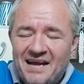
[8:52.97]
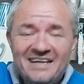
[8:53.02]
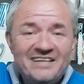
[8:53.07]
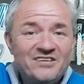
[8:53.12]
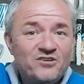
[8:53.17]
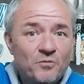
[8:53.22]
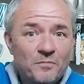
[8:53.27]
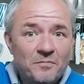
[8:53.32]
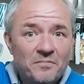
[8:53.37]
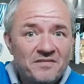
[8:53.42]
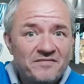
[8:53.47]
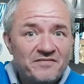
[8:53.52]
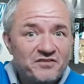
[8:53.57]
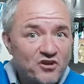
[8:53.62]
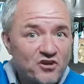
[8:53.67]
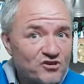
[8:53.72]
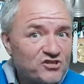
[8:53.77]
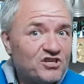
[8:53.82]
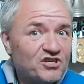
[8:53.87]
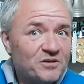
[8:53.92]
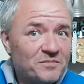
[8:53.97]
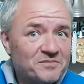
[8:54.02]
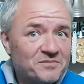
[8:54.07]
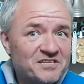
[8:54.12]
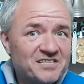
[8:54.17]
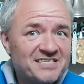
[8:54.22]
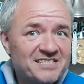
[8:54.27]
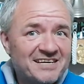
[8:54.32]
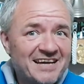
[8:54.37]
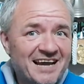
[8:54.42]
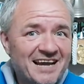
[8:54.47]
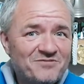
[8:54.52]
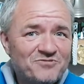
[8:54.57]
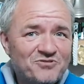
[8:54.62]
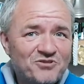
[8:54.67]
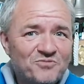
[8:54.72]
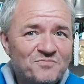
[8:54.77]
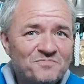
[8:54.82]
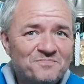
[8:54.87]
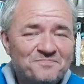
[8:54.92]
number for Nottingham City
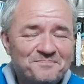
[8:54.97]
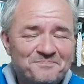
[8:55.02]
Council.